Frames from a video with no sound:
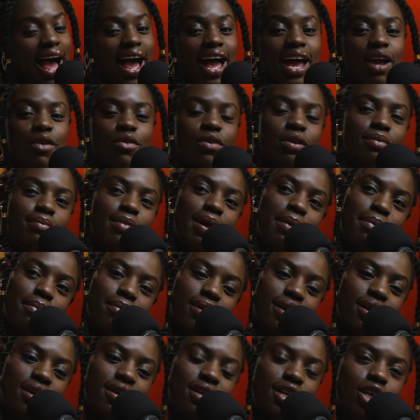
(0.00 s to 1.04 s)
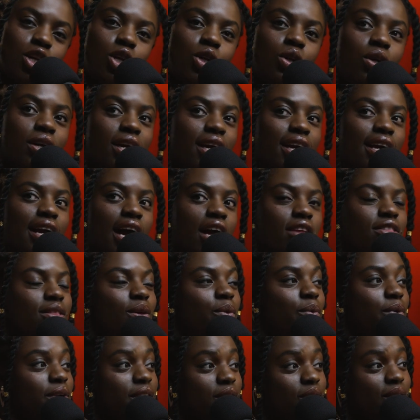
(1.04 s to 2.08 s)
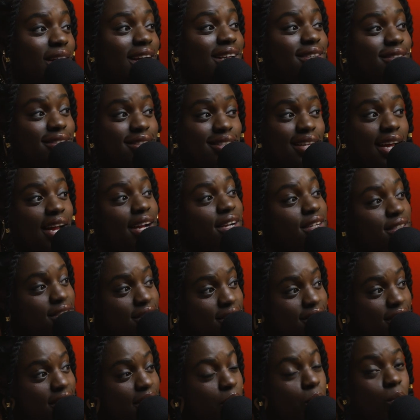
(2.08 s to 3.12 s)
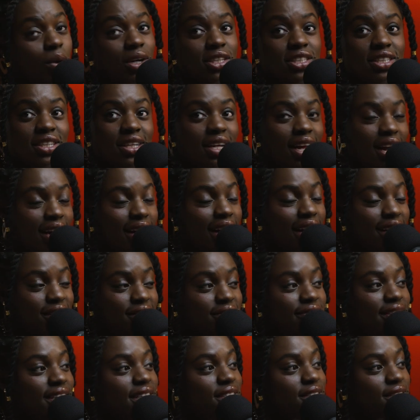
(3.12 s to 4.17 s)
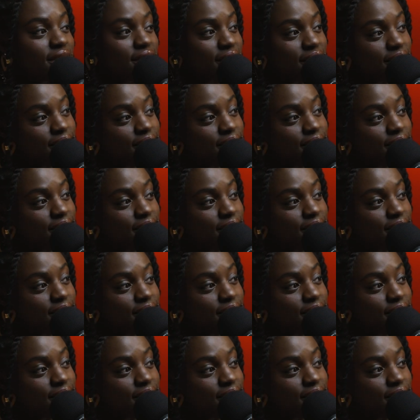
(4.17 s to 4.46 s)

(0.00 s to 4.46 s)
I remember looking out the window as a child watching a gunfight.